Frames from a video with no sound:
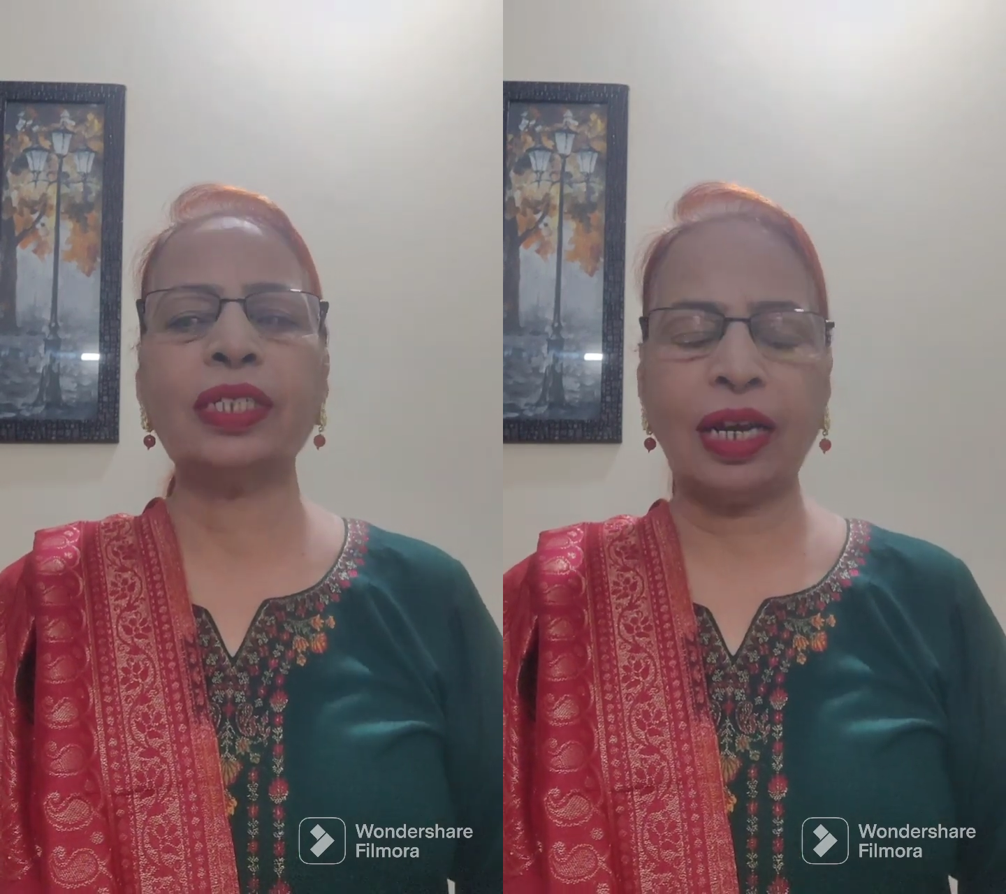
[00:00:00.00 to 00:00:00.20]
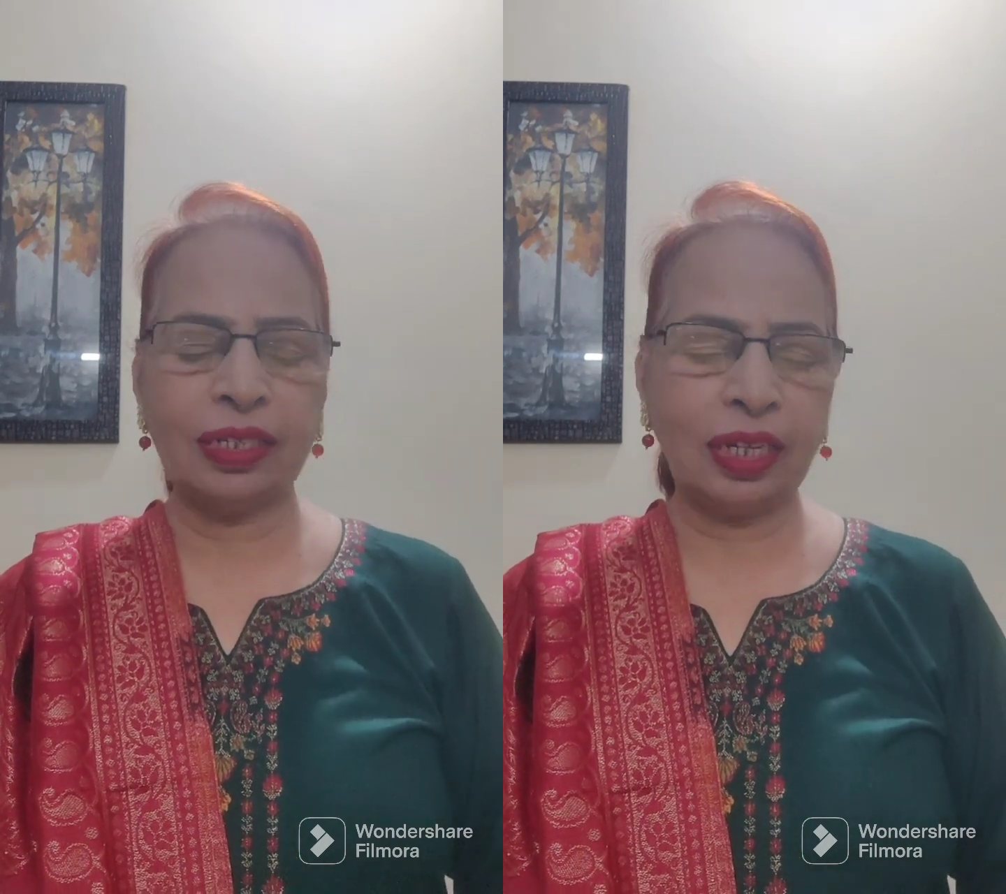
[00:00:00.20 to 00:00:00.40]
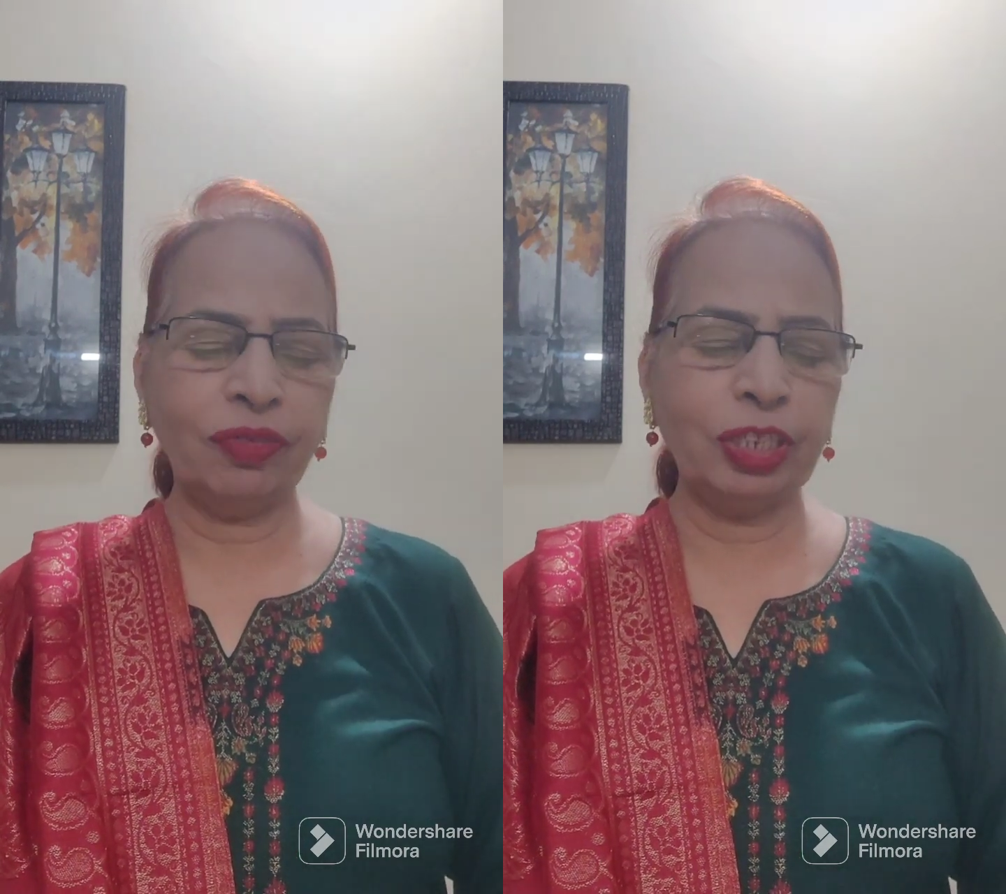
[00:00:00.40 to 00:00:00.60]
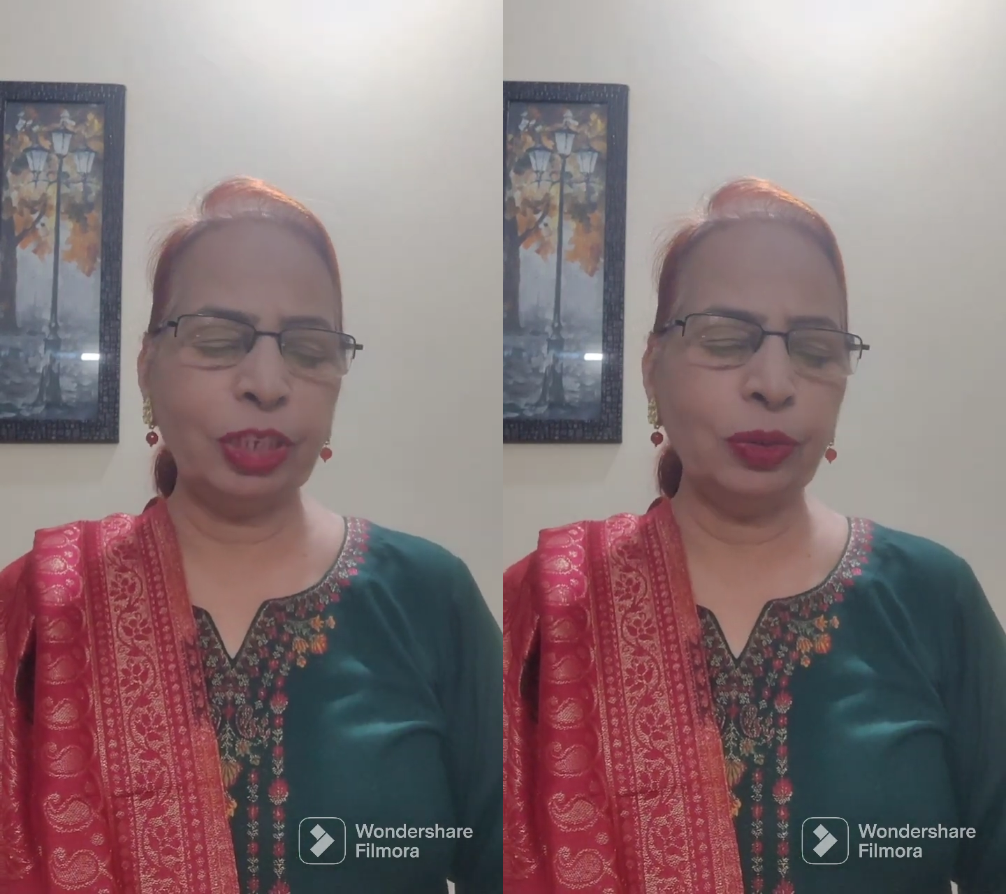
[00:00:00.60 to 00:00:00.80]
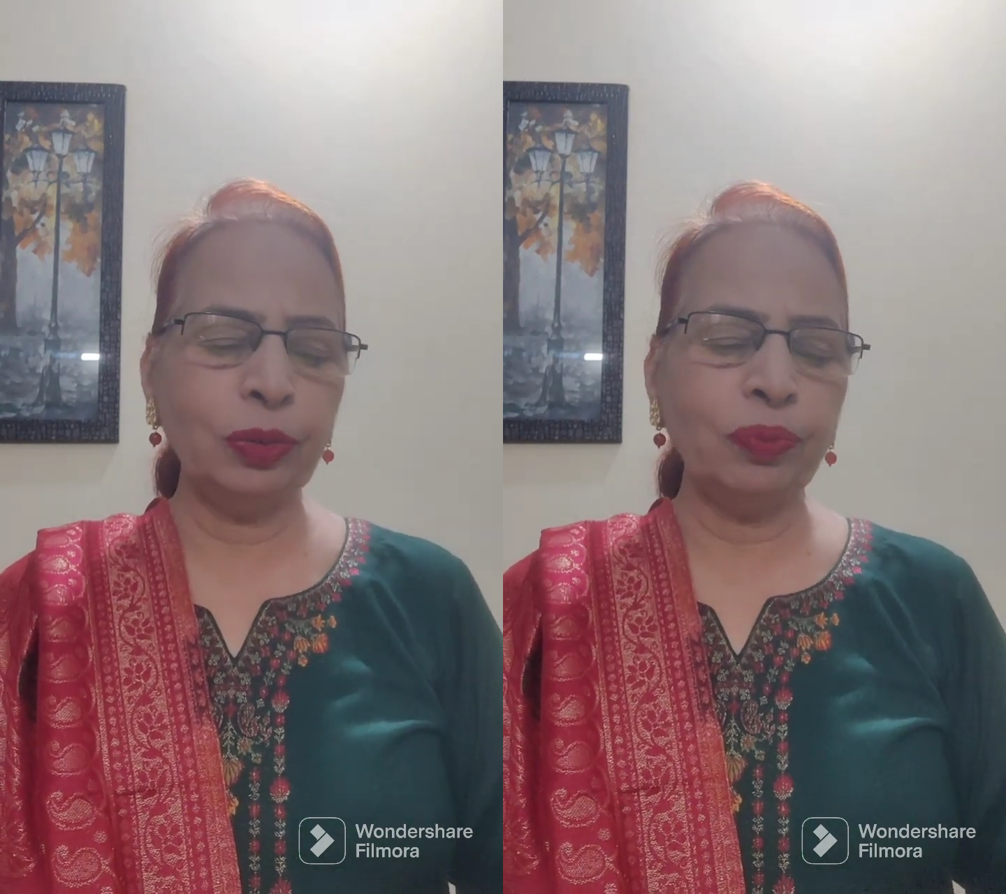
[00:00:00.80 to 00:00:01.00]
discussing
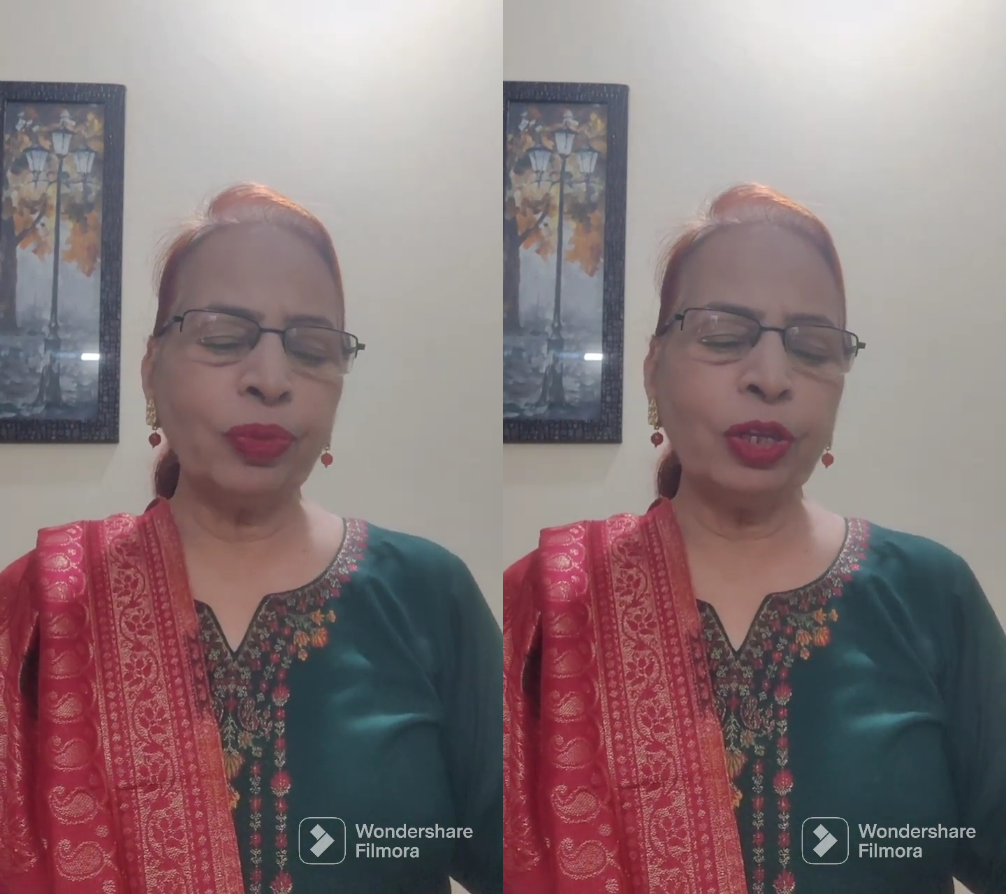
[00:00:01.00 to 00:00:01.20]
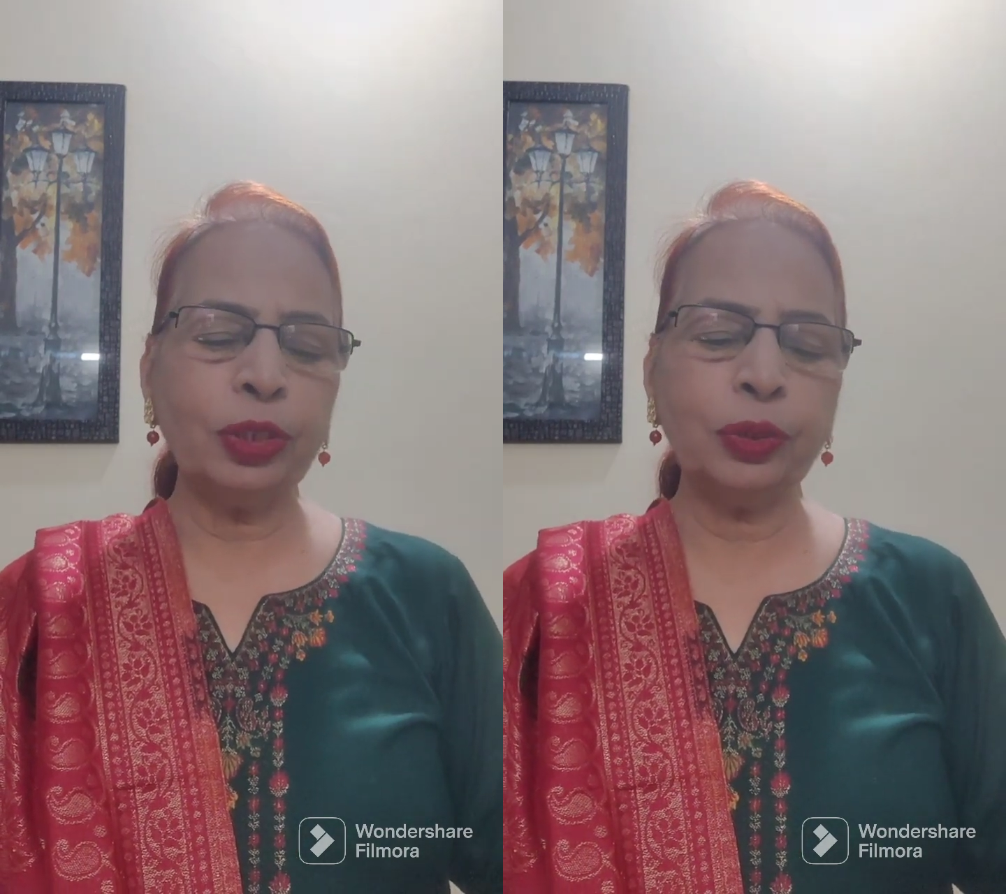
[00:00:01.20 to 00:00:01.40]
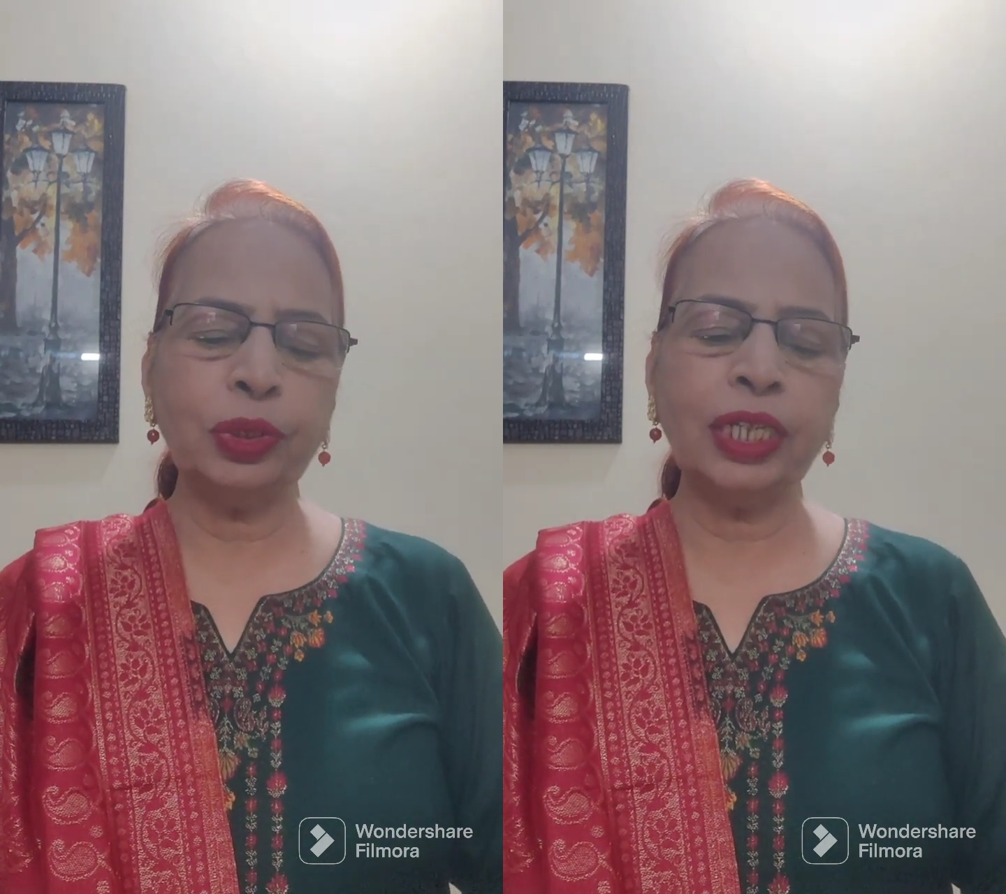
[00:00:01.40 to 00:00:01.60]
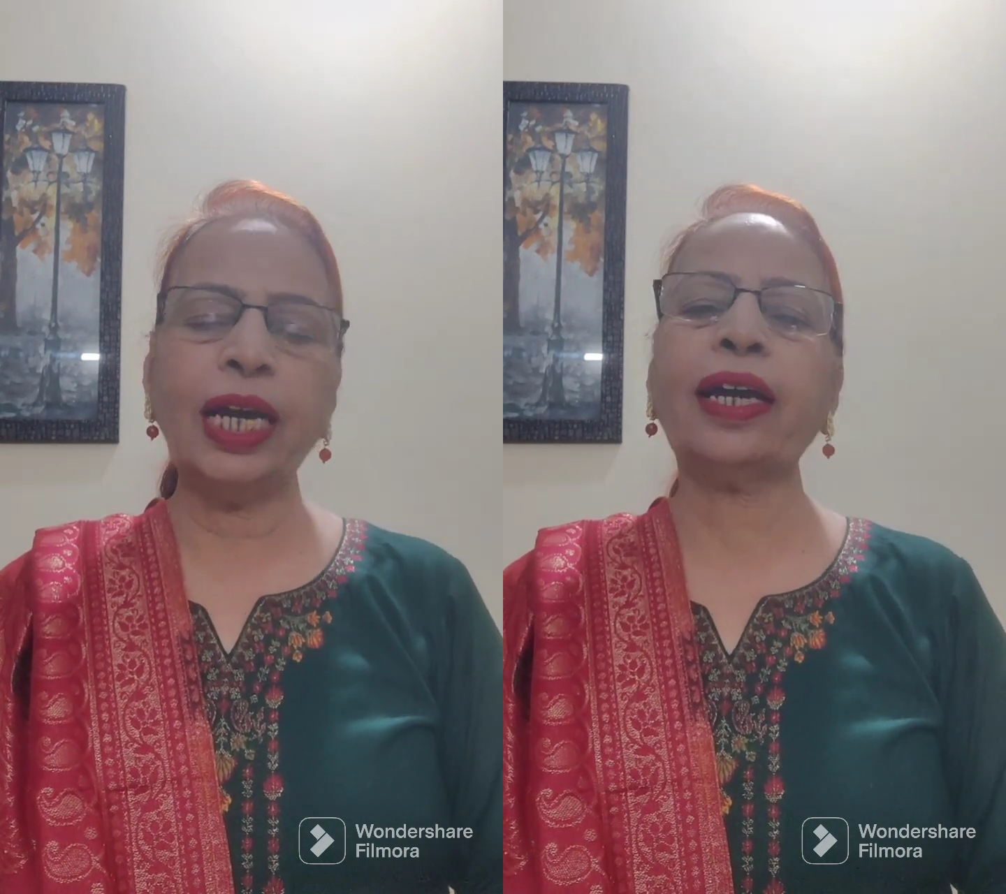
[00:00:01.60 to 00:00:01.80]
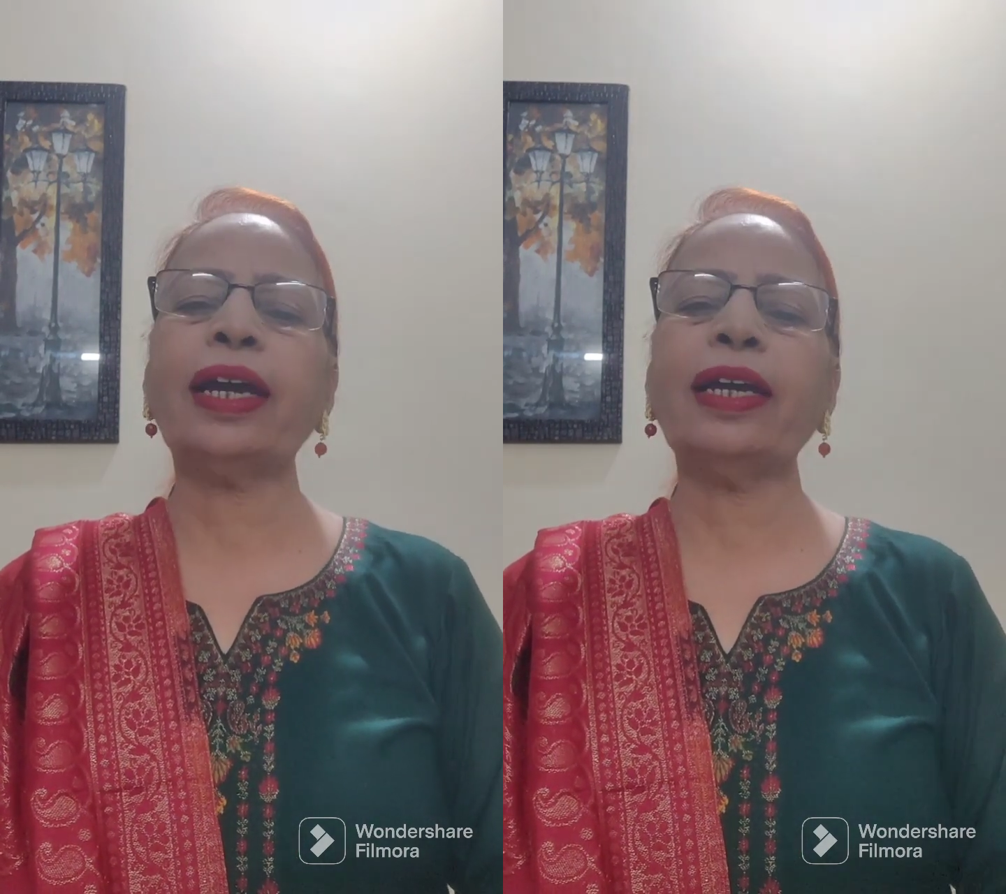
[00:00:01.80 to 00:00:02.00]
with you. To the